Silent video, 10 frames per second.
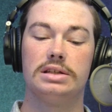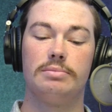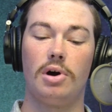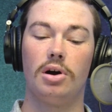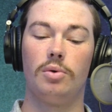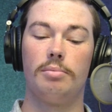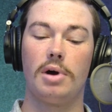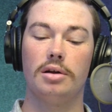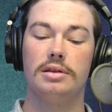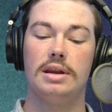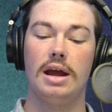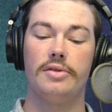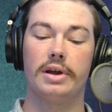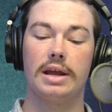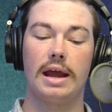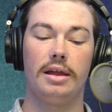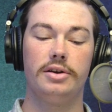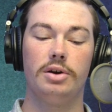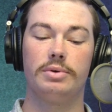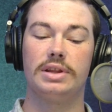Tomorrow will mark the day on the
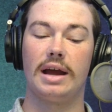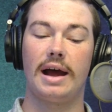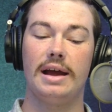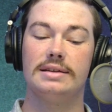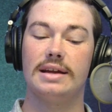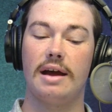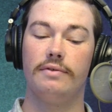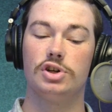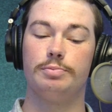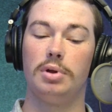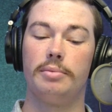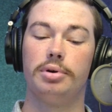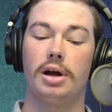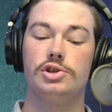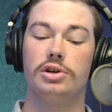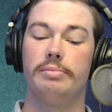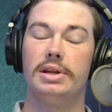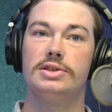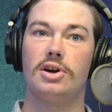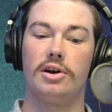calendar with the highest average blood pressure
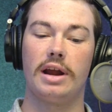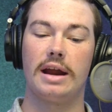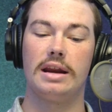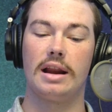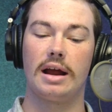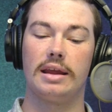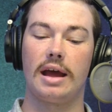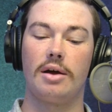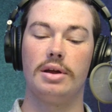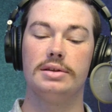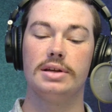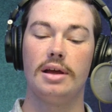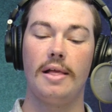amidst our 99 counties,